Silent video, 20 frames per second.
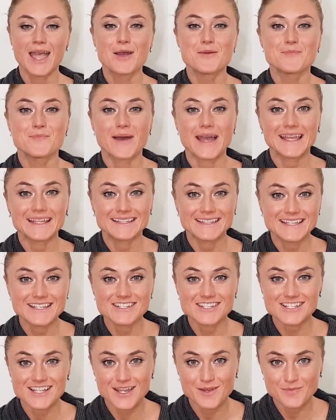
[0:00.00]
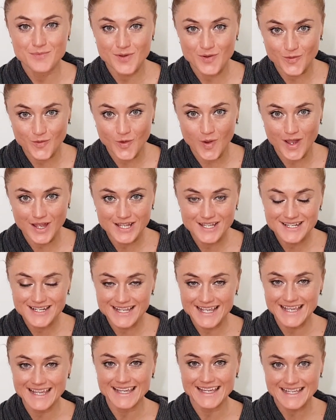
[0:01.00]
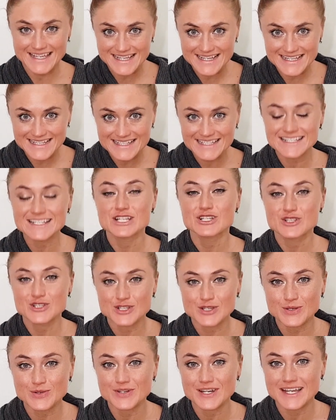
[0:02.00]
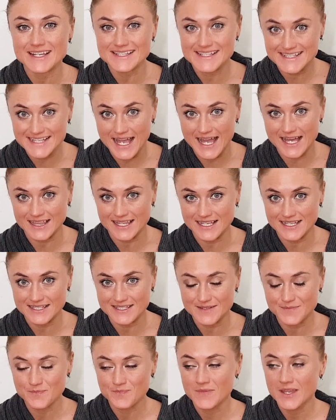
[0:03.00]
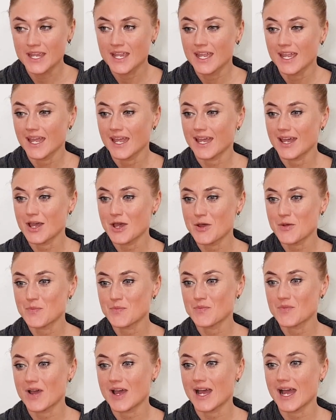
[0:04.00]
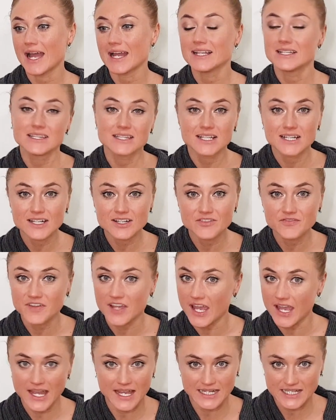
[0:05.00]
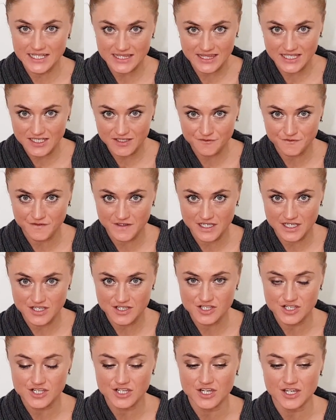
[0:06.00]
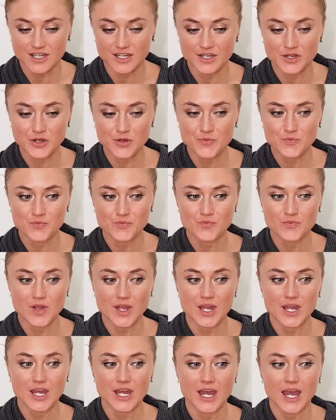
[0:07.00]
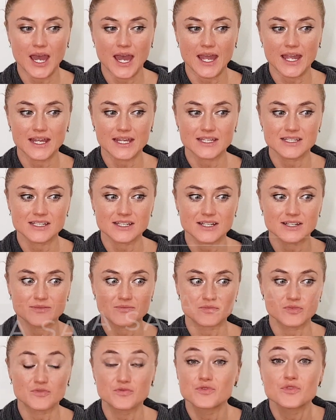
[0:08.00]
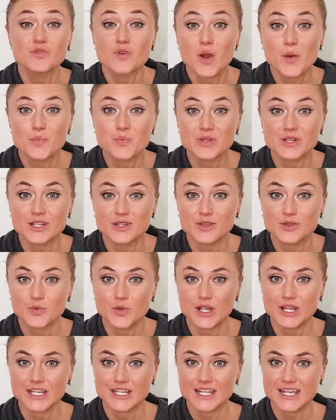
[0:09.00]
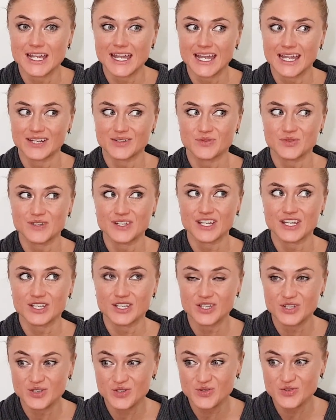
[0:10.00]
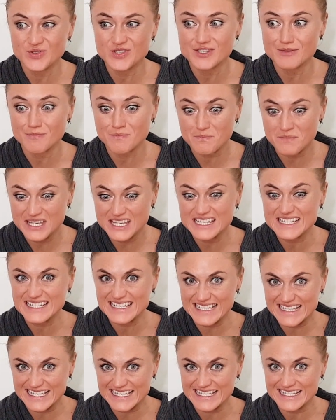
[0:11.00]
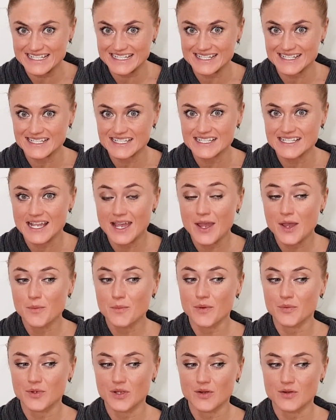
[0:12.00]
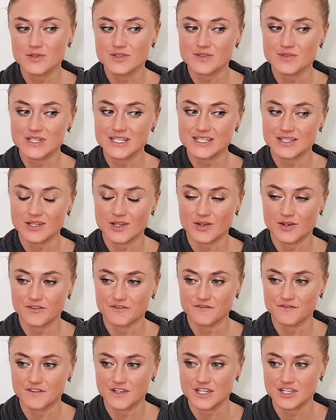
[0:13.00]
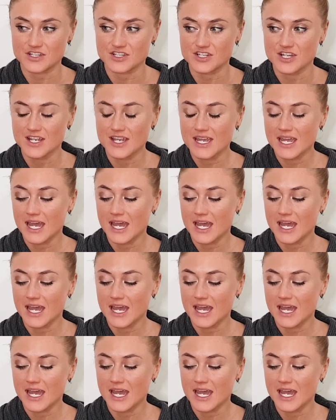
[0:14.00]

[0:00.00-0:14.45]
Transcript: My dish number one is tuna salad. I love anything fish. I grew up in Lithuania and we are huge meat eaters, but we also eat a lot of fish.